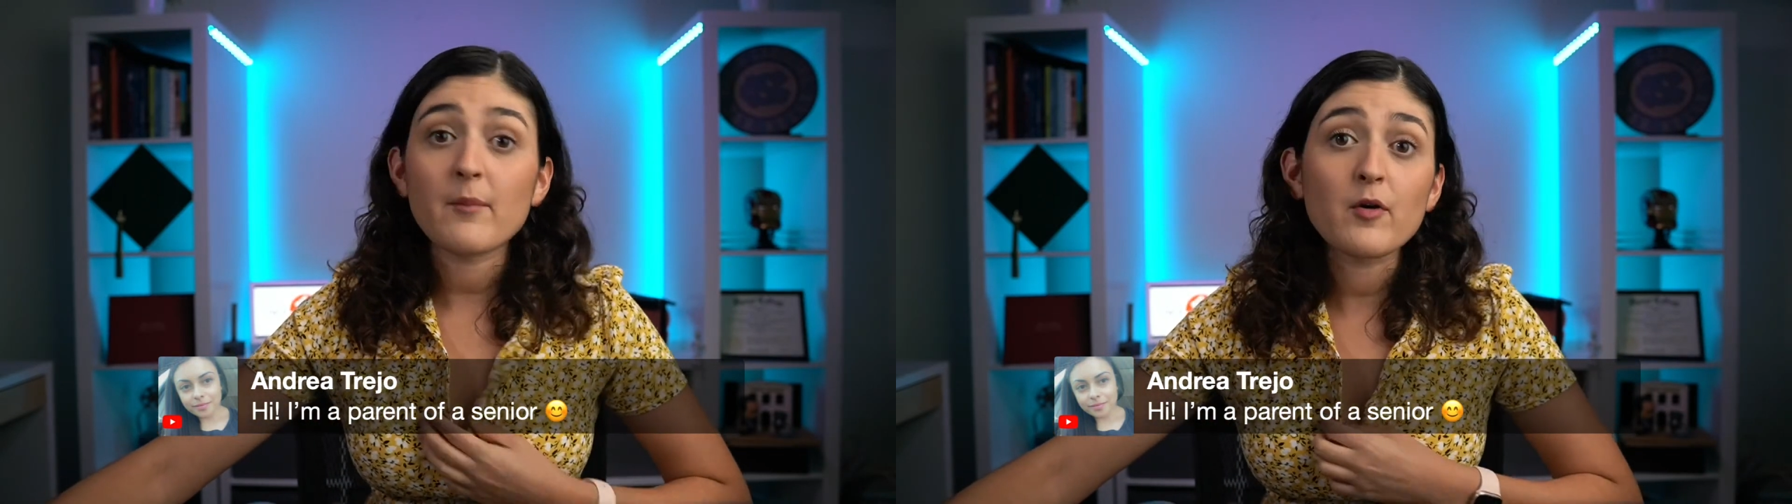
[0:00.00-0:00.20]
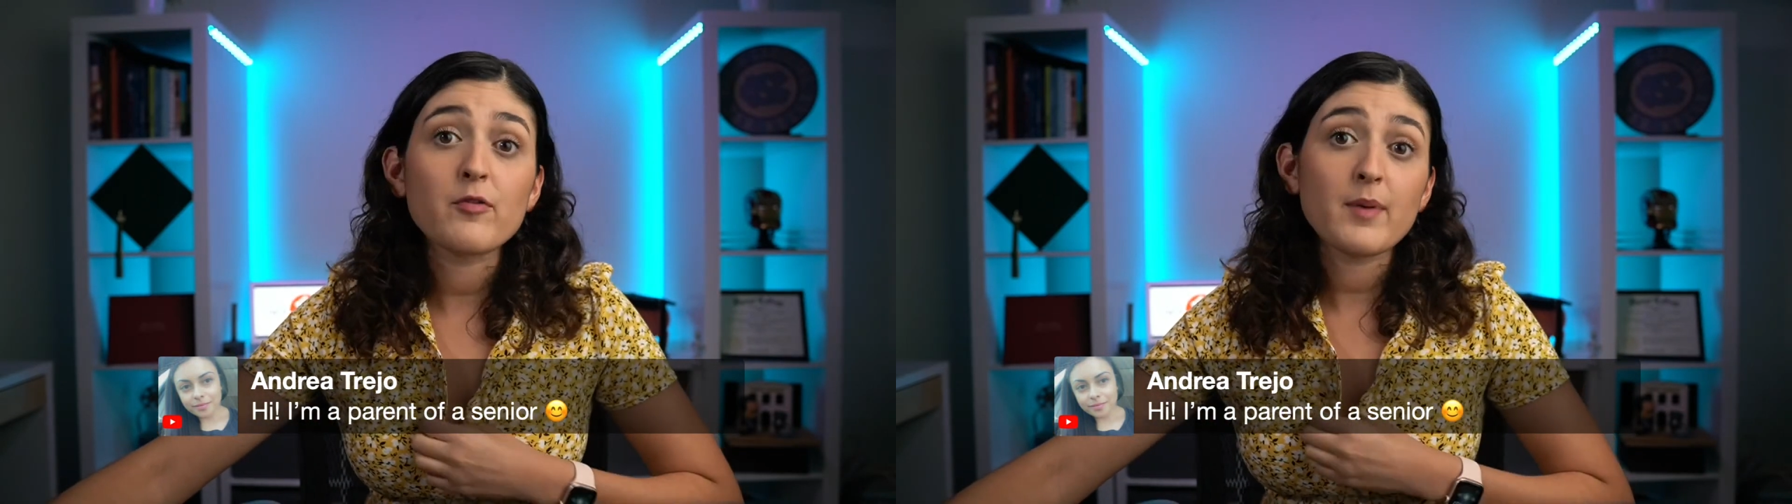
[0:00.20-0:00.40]

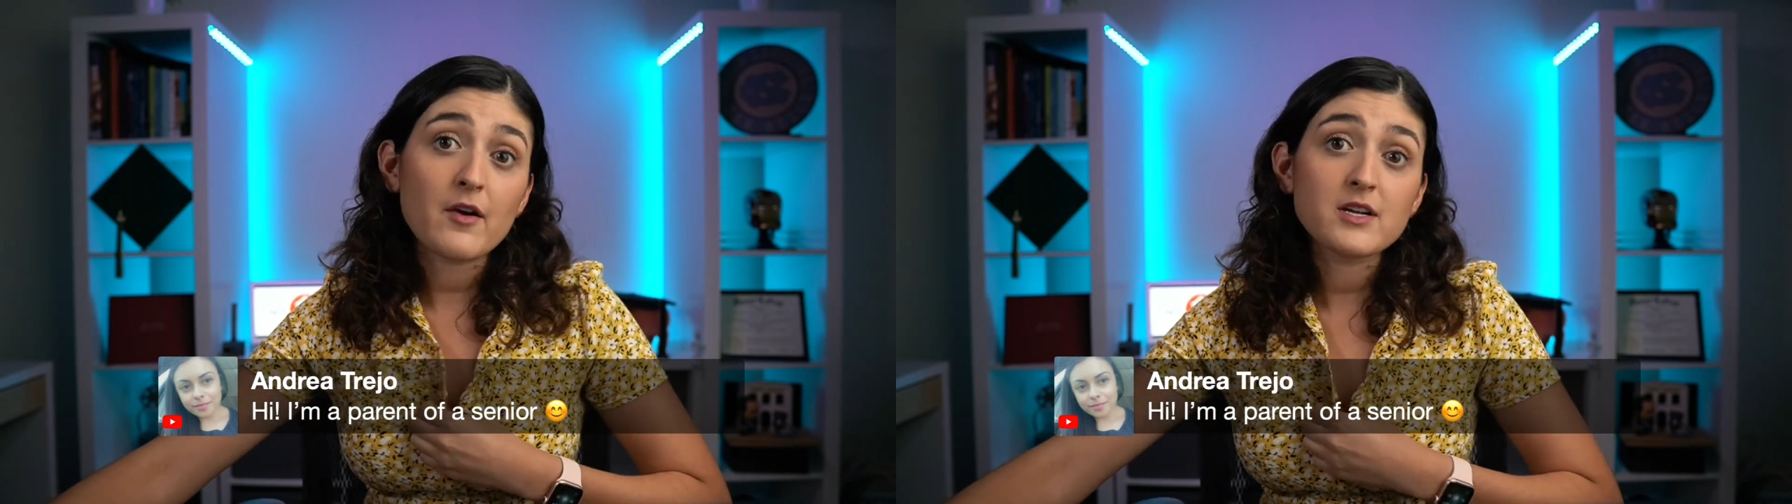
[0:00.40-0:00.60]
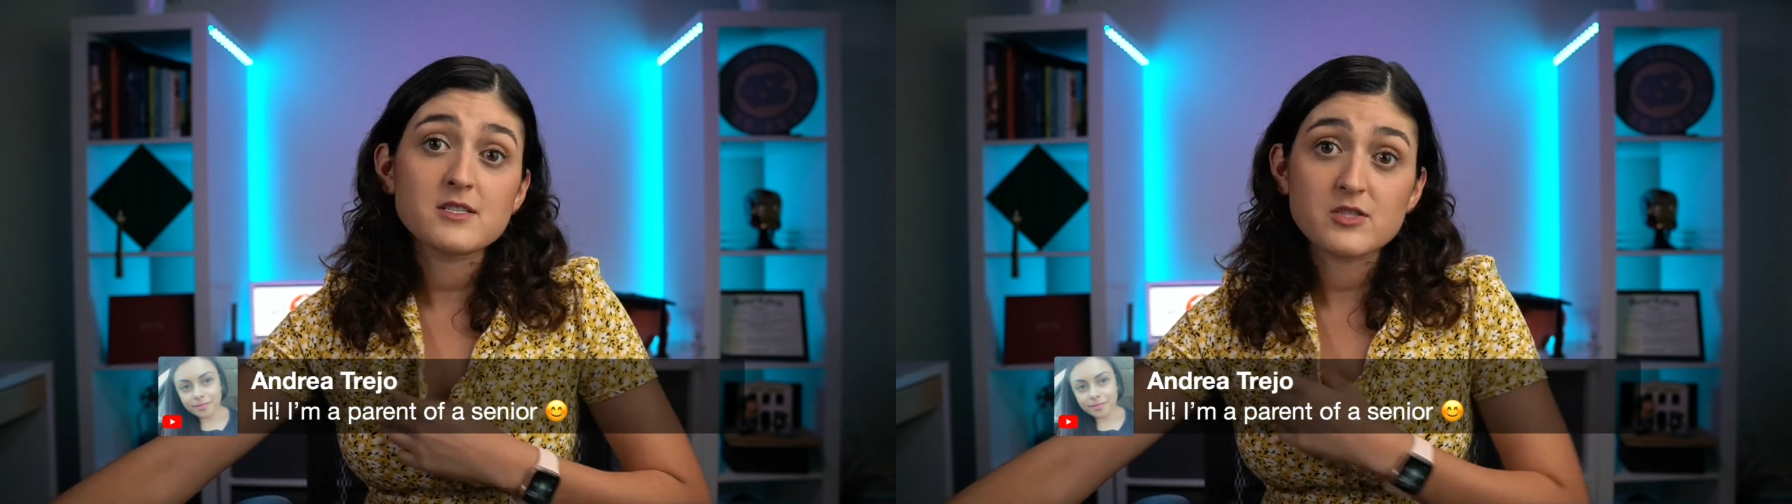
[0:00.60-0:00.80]
both
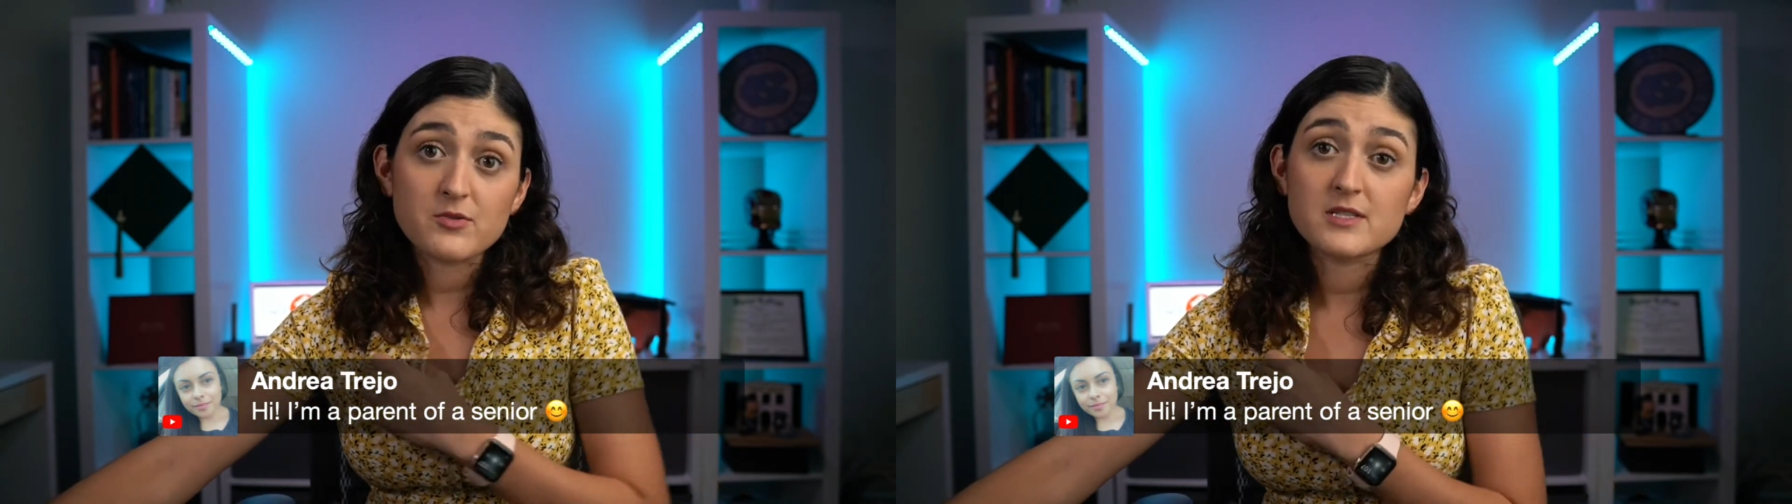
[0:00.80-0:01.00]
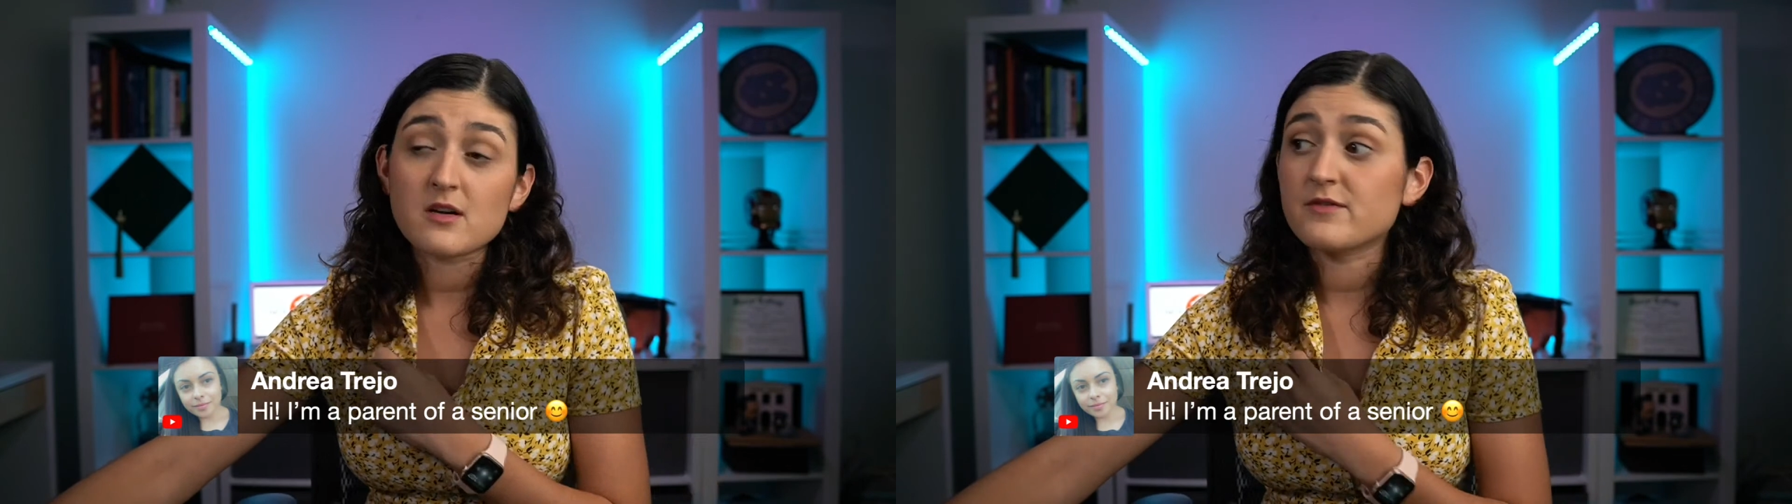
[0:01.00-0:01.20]
parents and
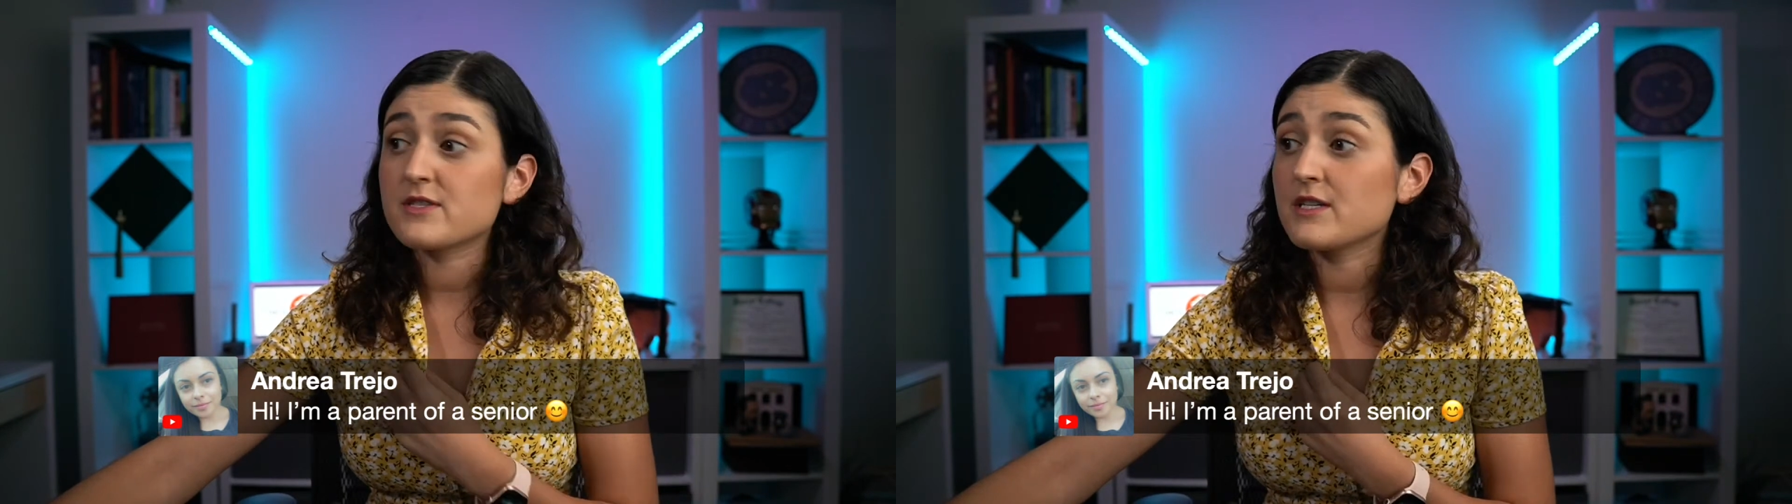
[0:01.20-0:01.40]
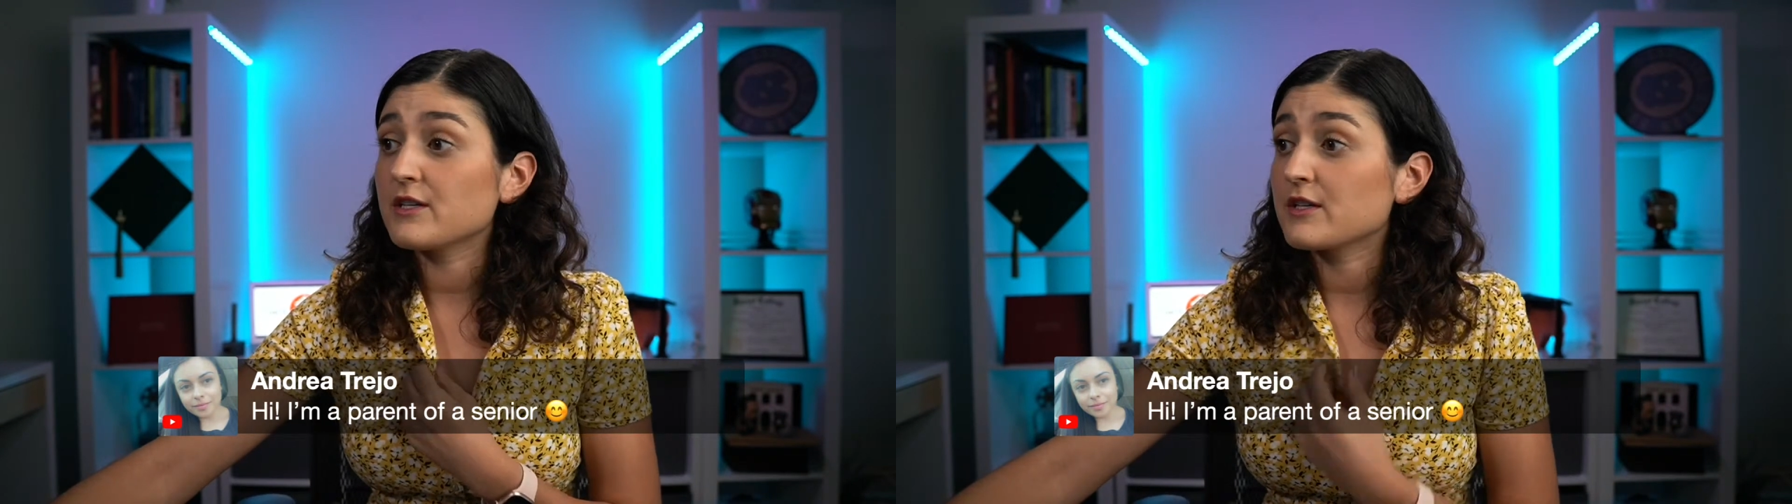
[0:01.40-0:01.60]
students of
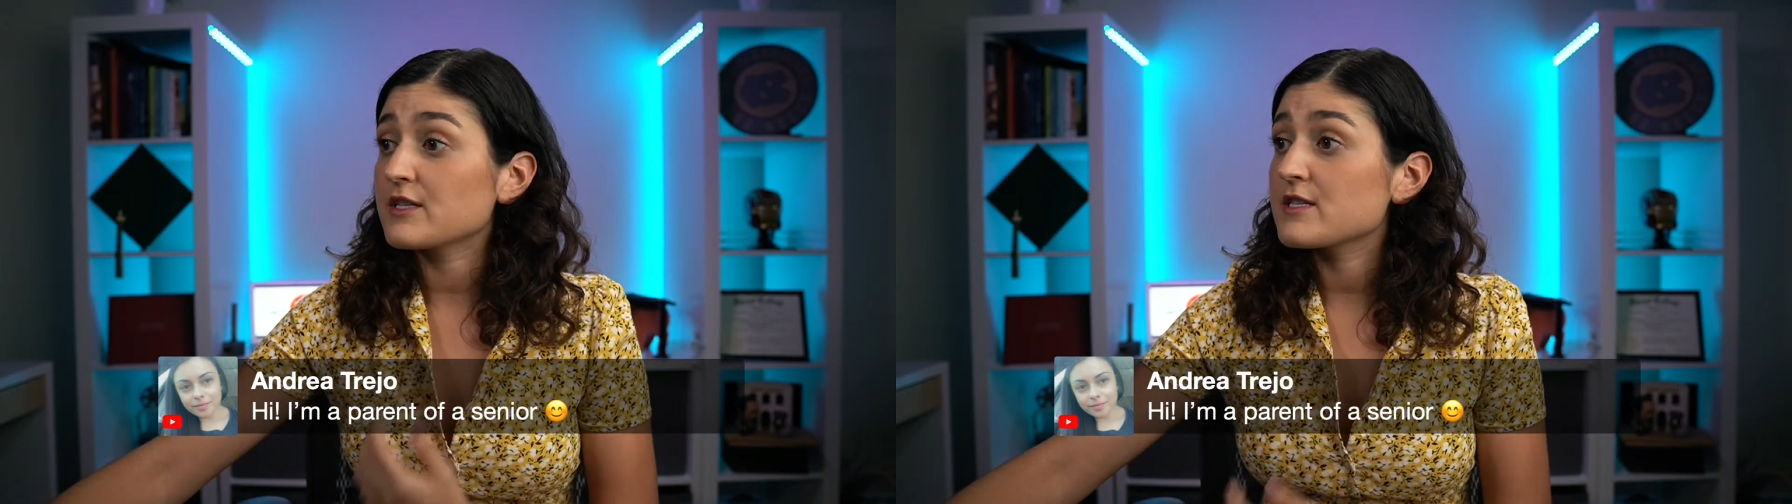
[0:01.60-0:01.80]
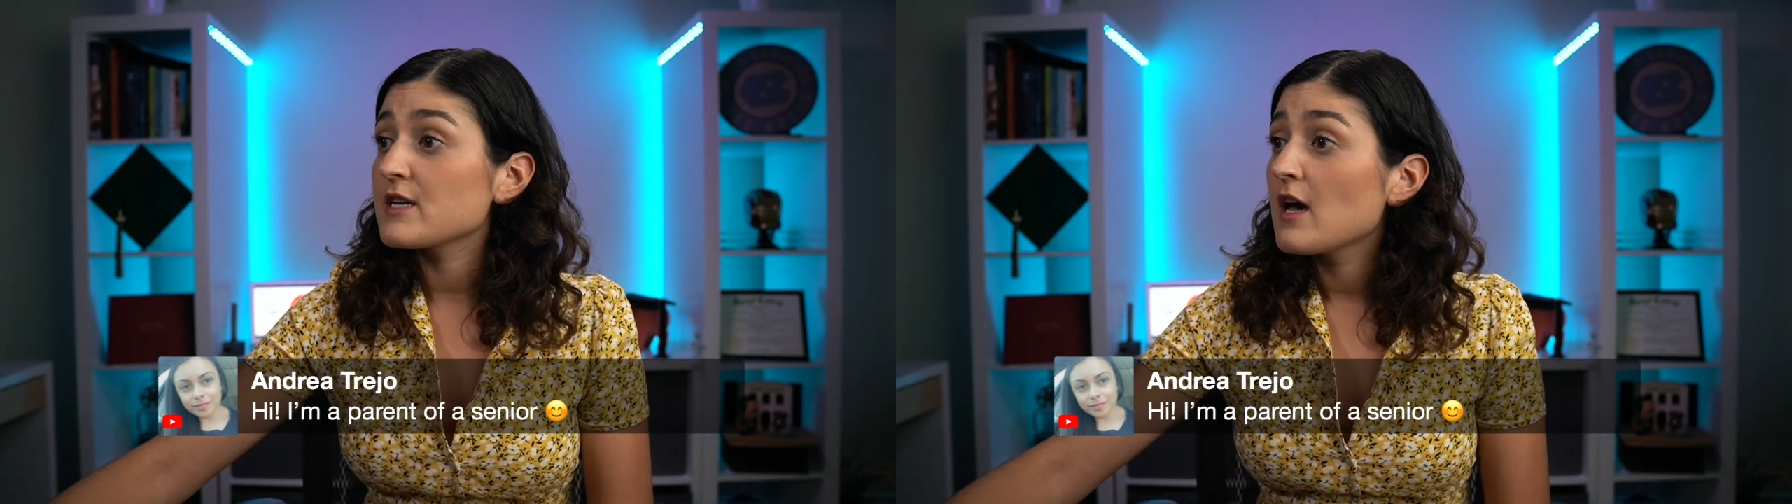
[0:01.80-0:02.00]

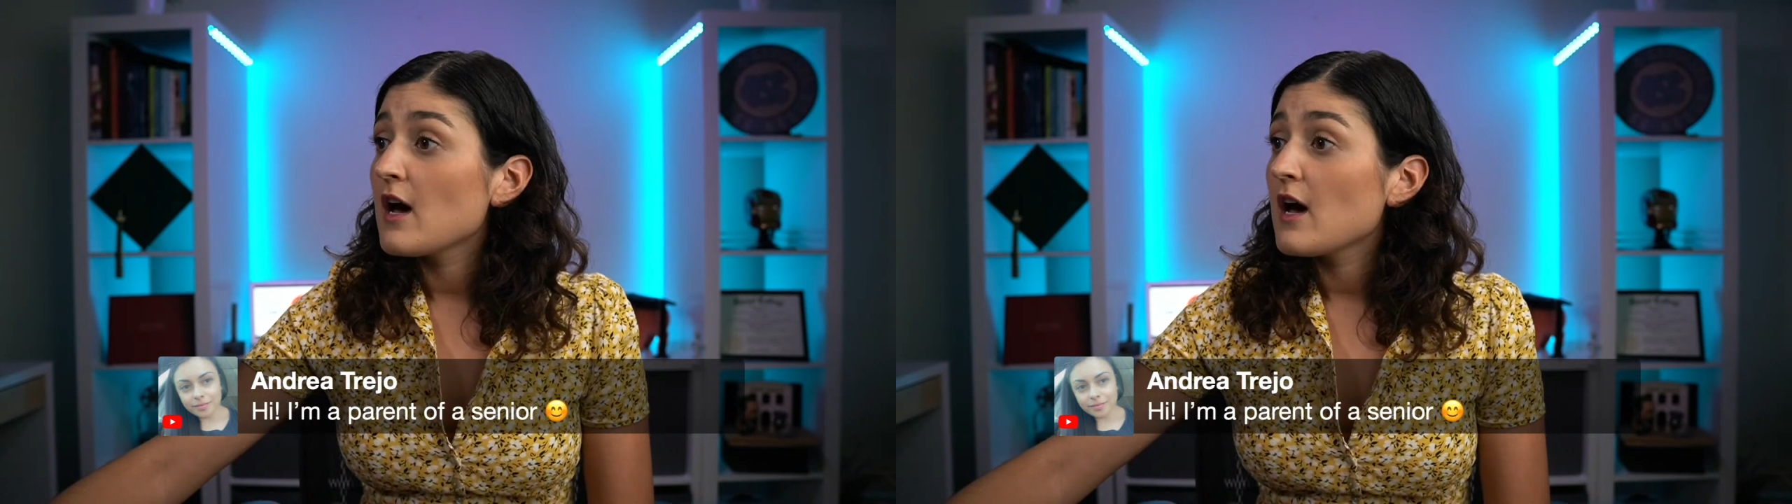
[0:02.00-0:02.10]
seniors.